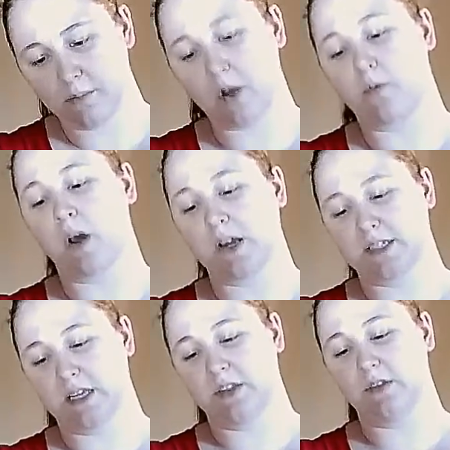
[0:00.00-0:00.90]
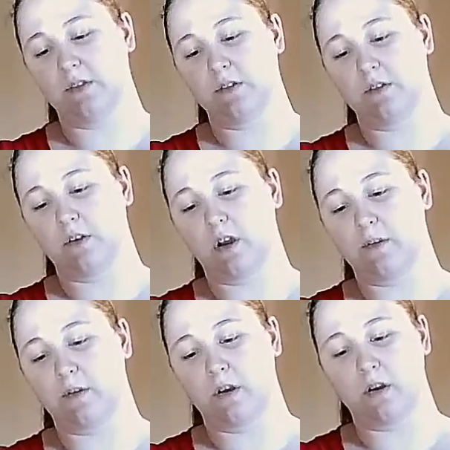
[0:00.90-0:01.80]
Arati,
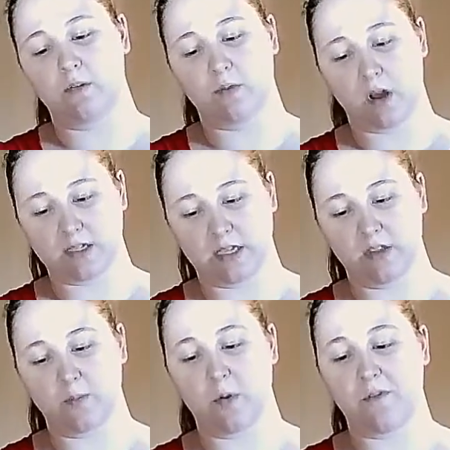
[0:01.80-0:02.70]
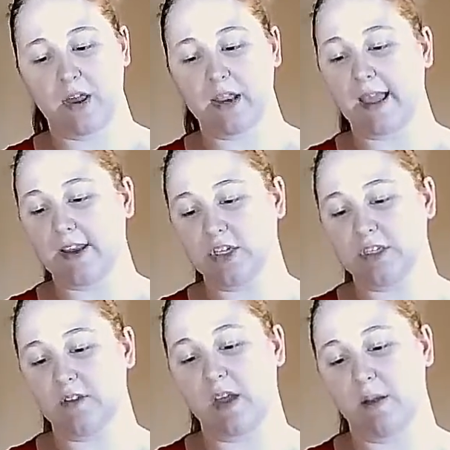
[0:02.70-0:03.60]
Ar Arati, the prophetic
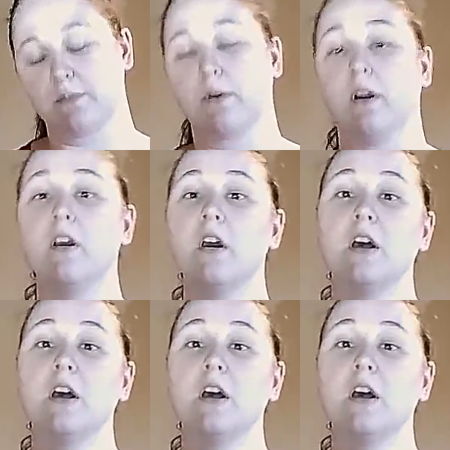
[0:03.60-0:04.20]
agents of the emperor.